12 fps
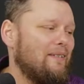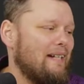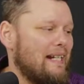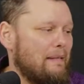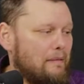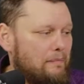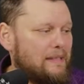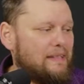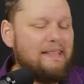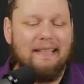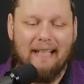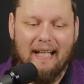All right. I'm a
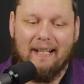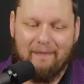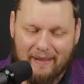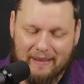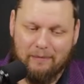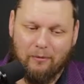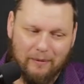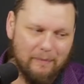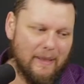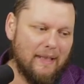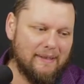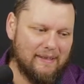Byzantine guy. I think it's only
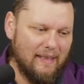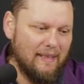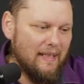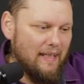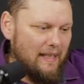begotten son.